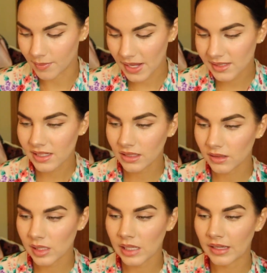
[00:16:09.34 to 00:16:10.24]

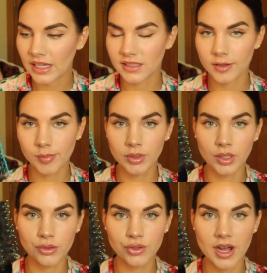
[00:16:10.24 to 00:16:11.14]
Basically, it's a
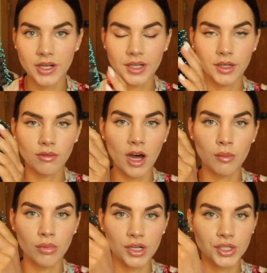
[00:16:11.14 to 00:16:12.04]
blow dryer and a
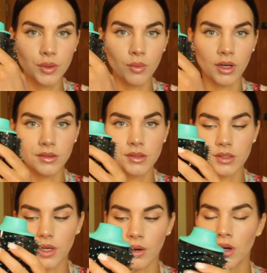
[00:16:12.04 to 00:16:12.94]
round brush in one,
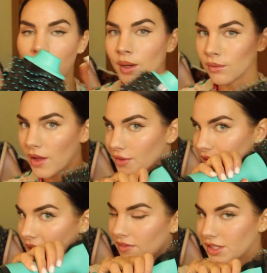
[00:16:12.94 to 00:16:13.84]
so rather
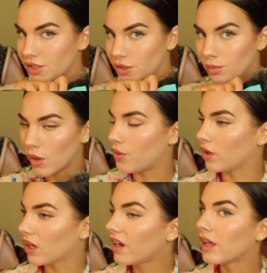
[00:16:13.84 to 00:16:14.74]
than having to do both, you
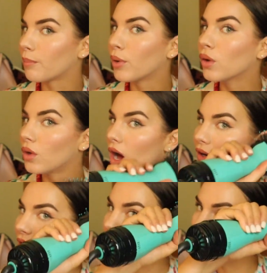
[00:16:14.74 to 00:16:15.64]
can kind of like pull on
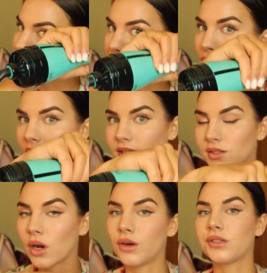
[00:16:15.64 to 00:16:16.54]
your hair and press
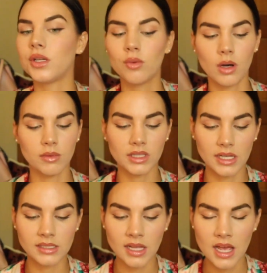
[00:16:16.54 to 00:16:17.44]
as hard as you want with
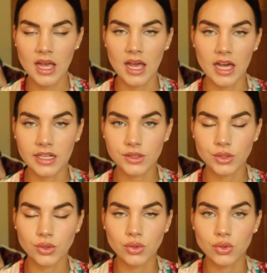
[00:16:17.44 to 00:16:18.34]
this, and it's
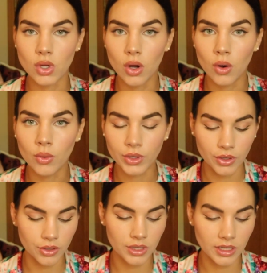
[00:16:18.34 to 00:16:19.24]
so good.